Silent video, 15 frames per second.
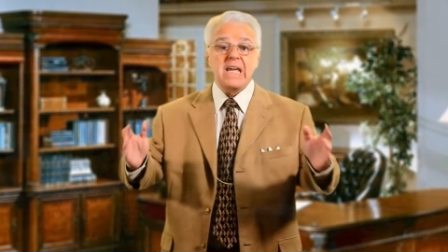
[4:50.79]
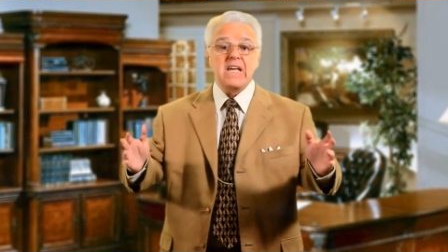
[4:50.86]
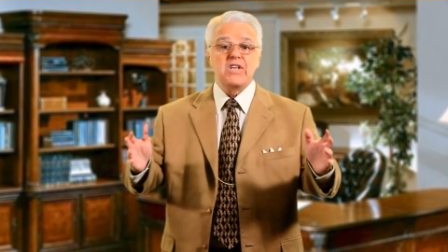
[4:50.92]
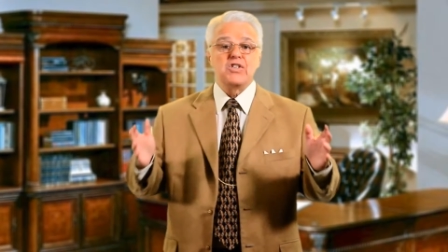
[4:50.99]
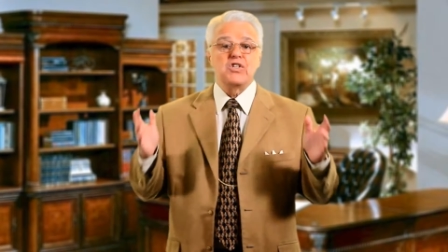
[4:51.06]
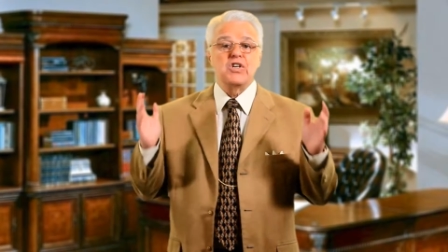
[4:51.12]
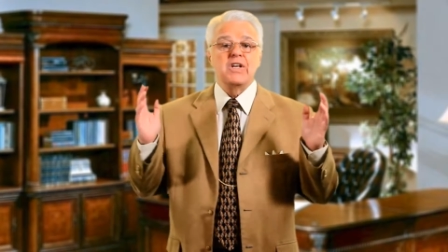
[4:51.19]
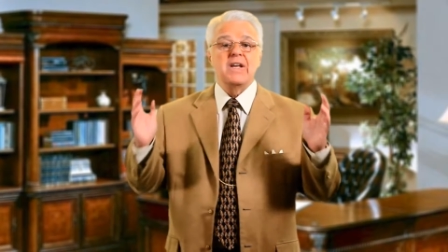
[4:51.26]

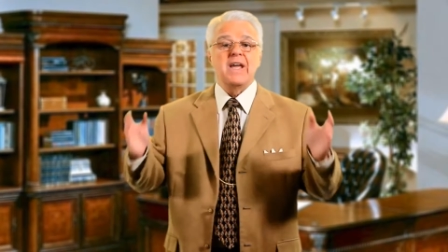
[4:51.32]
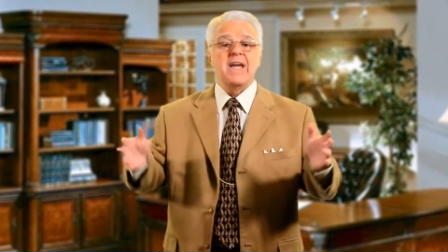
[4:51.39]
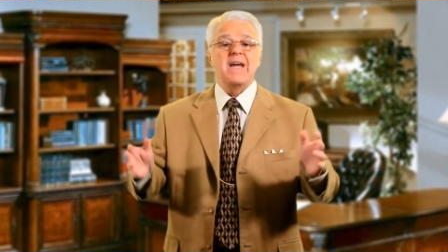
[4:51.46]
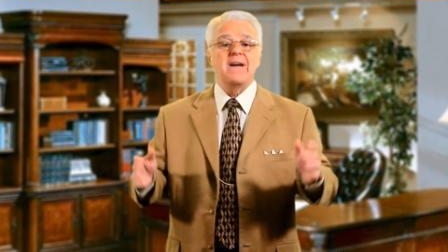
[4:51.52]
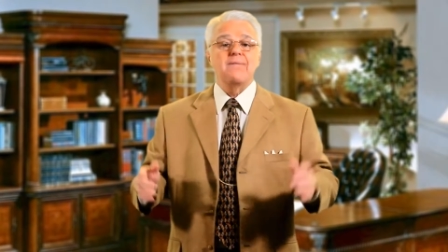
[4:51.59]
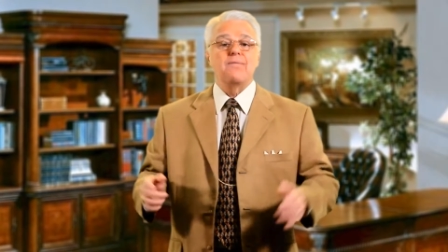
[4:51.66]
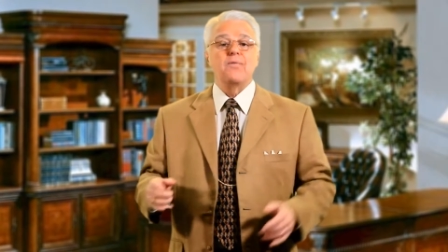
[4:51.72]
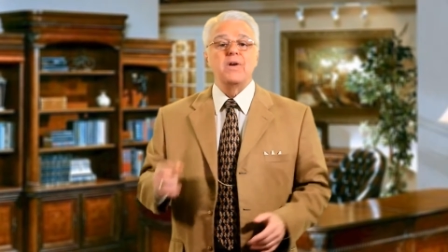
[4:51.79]
Each and
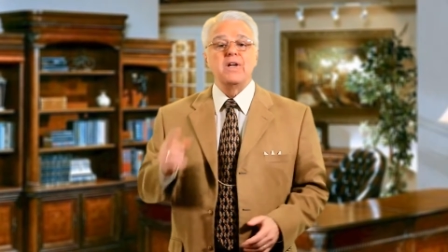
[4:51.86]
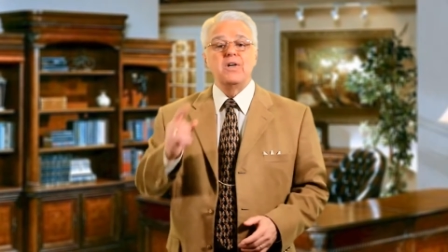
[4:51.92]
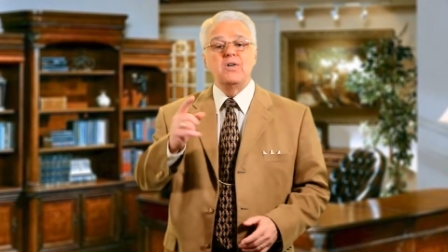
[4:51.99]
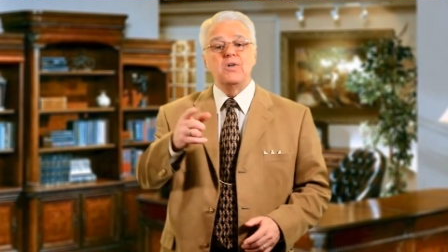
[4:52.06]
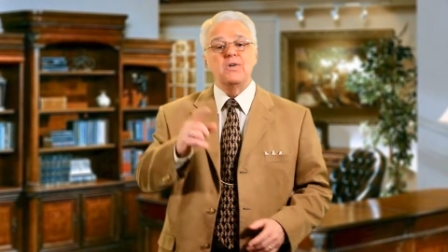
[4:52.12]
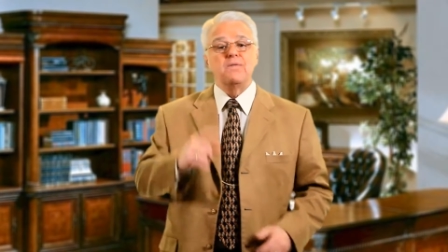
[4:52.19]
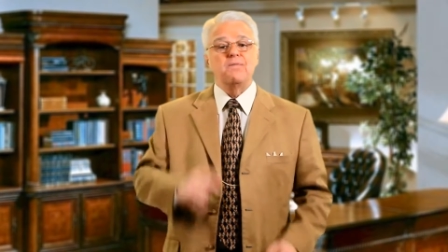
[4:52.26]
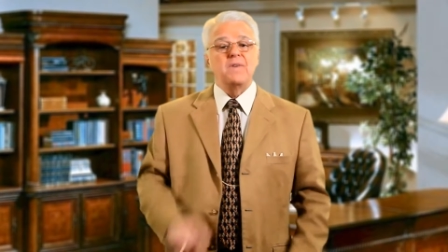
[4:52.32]
every
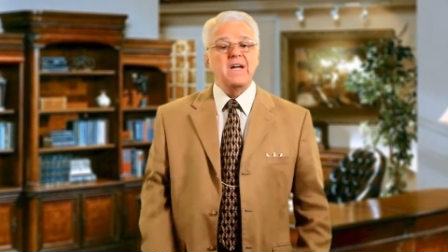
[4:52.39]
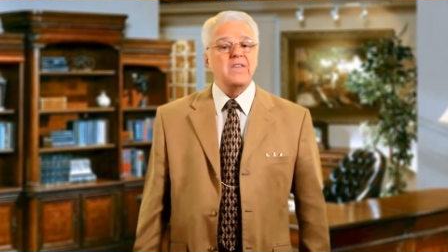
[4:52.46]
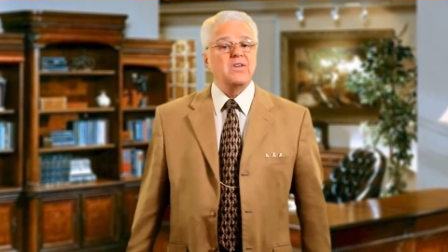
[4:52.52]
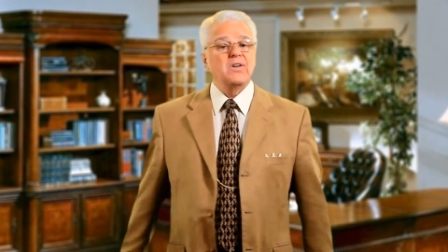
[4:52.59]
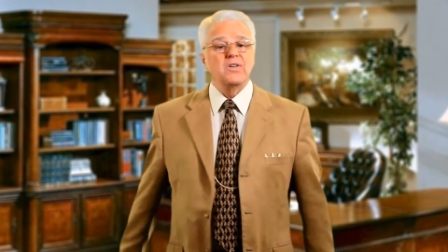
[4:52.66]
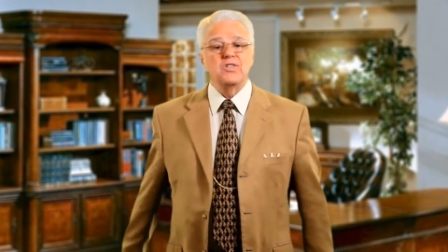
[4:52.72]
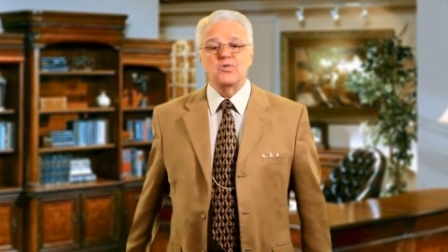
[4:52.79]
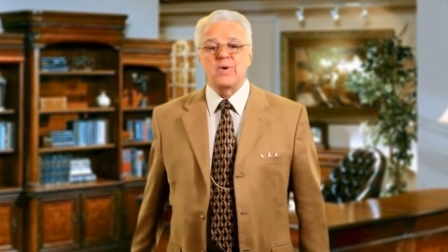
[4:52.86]
good
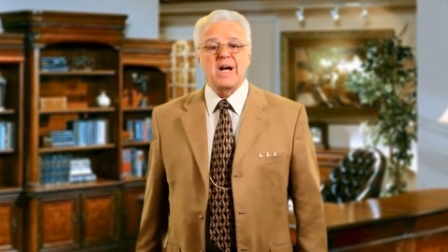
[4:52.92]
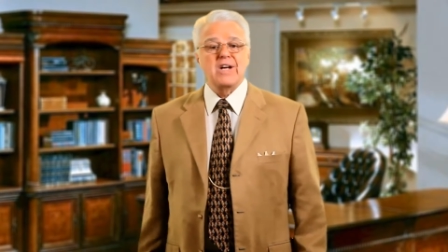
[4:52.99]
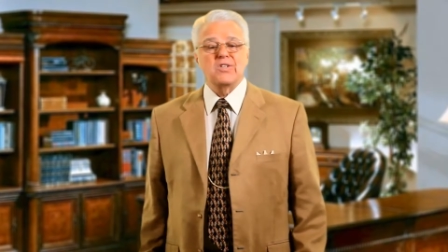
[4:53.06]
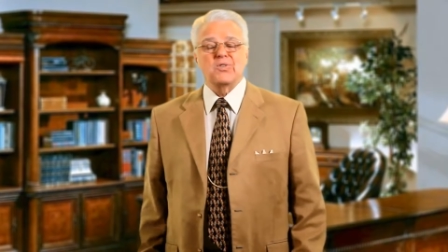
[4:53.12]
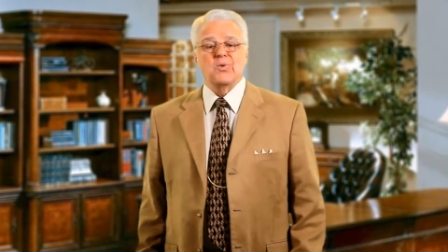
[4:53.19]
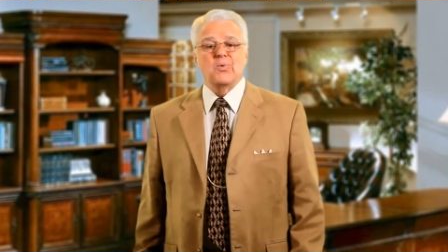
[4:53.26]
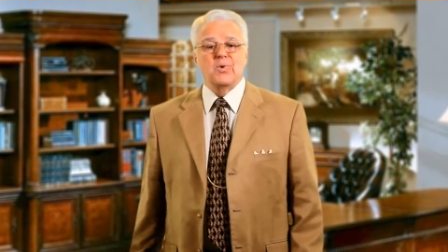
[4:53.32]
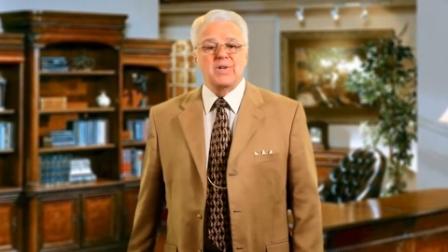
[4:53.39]
faith
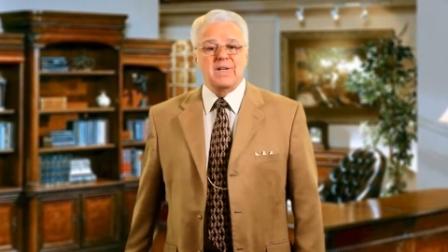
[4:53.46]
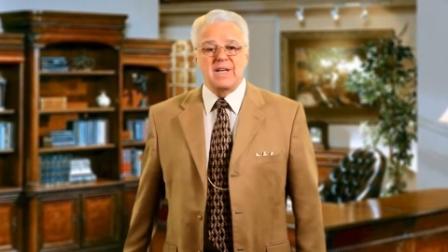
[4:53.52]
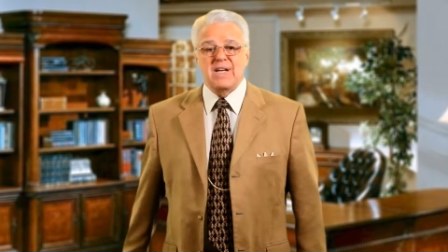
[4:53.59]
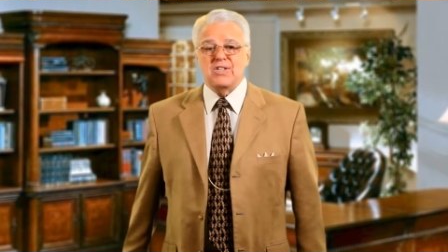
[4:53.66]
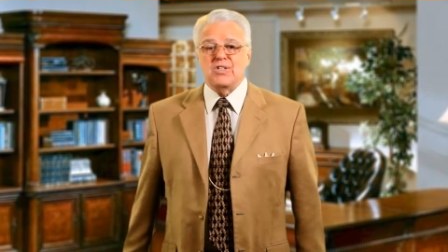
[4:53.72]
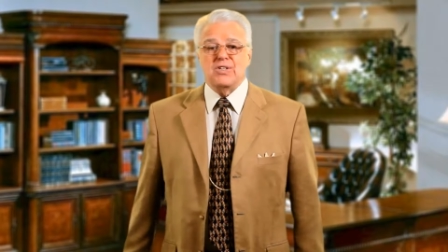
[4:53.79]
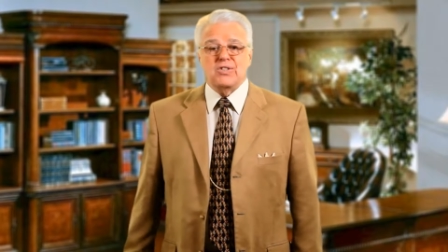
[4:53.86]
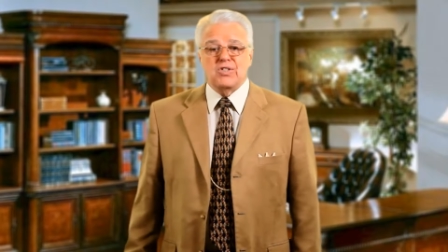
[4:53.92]
contractual
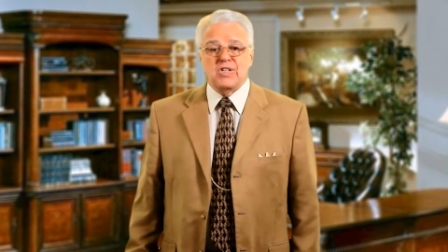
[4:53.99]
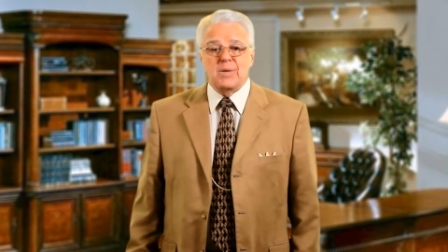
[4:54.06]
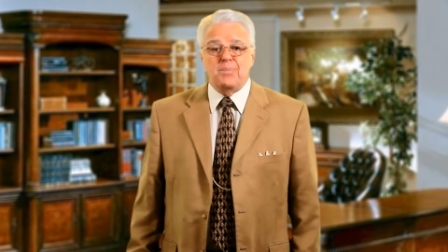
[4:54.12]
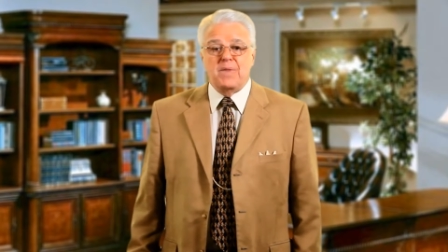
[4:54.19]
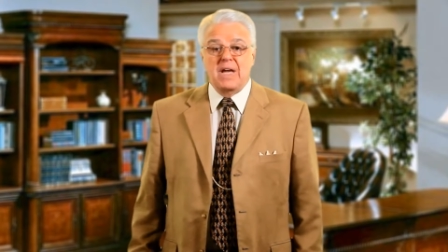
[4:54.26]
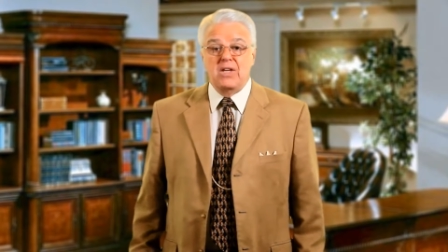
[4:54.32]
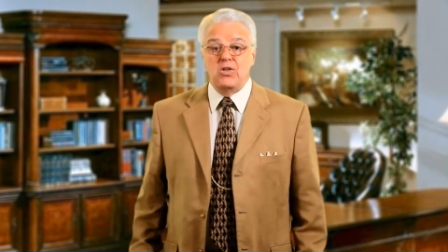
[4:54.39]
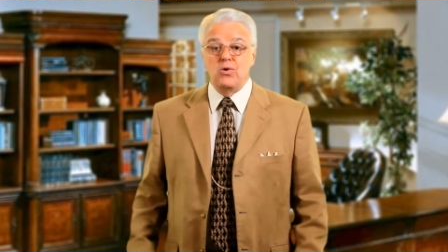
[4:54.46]

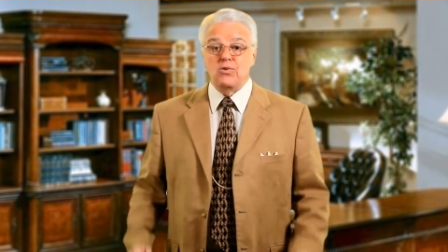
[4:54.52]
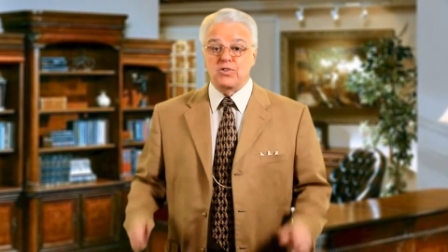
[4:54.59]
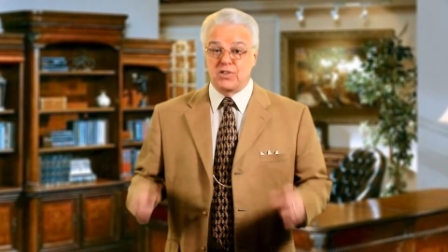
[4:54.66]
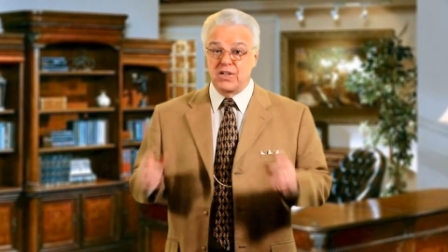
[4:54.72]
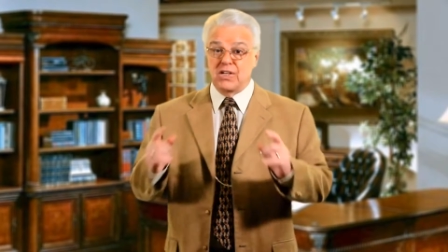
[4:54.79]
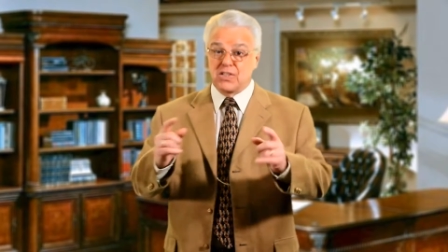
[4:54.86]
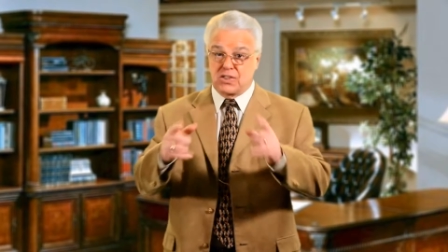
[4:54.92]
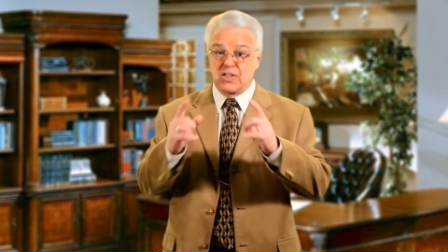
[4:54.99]
relationship that you
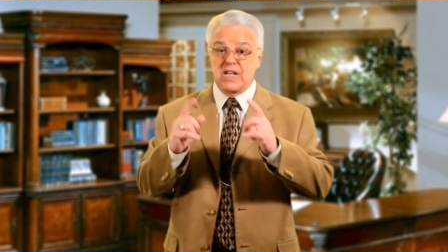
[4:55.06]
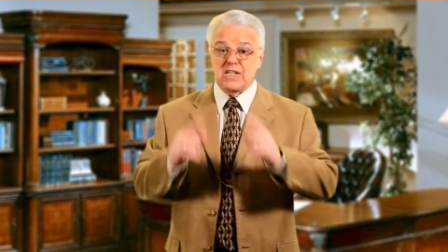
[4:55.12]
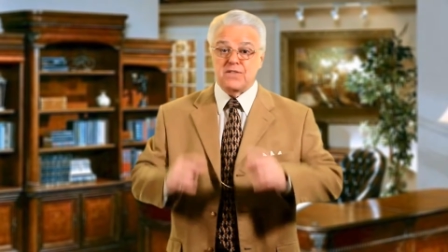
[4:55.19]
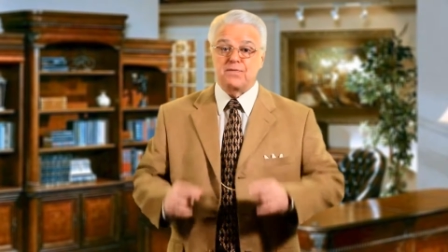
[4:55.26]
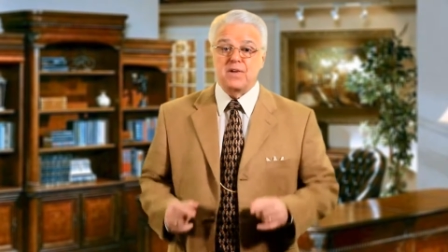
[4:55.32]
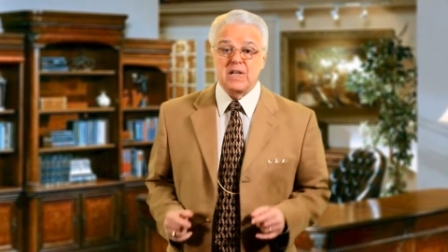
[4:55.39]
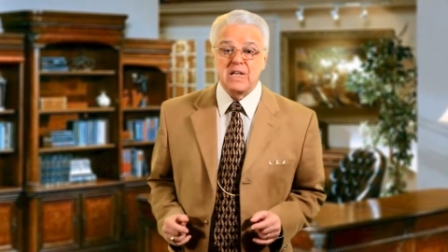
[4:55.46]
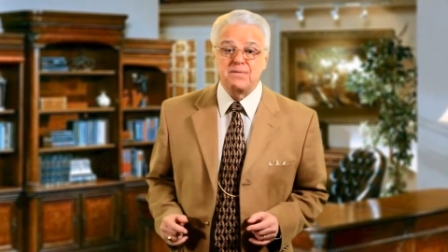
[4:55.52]

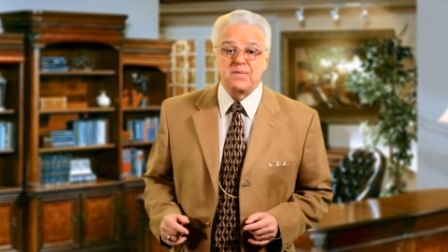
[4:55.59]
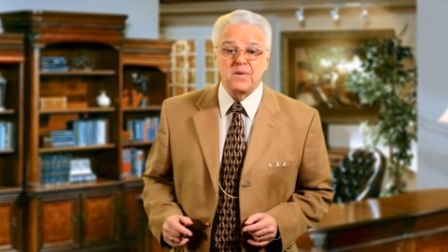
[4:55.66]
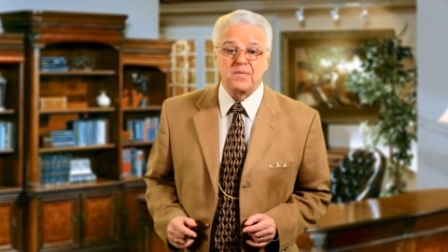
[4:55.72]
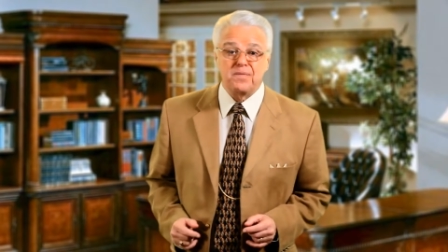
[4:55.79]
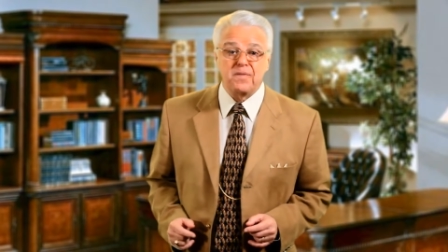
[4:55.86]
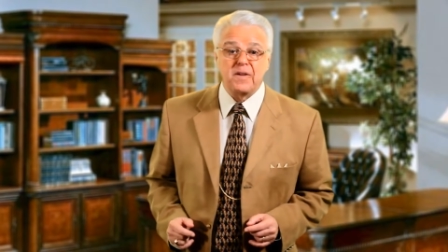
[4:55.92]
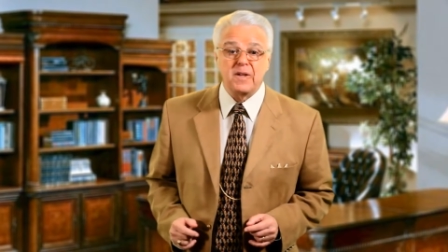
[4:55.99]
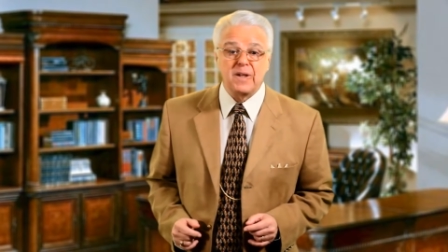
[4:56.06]
successfully
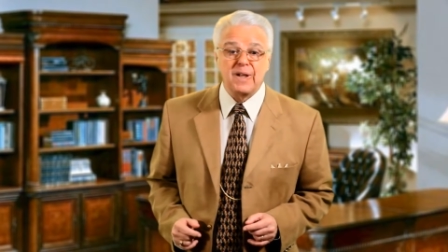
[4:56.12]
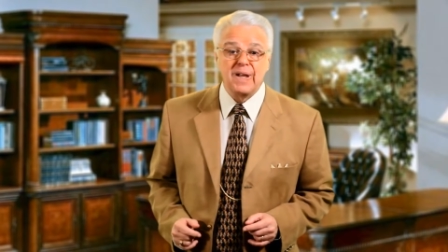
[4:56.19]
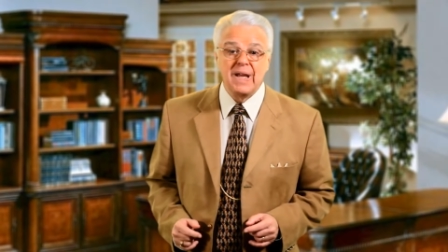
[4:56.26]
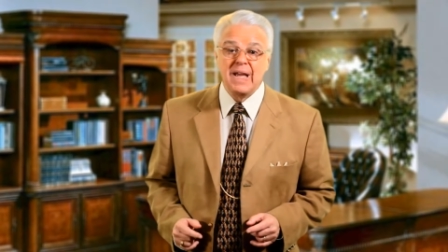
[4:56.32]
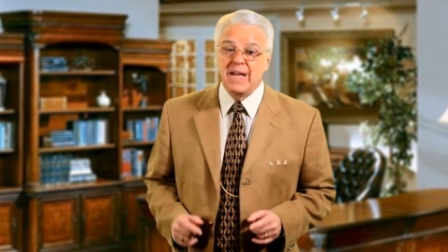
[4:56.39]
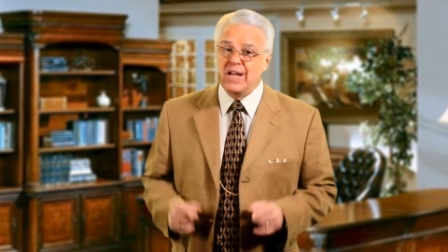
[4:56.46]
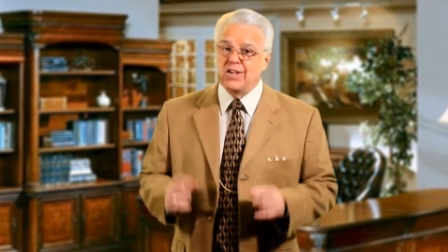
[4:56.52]
fulfill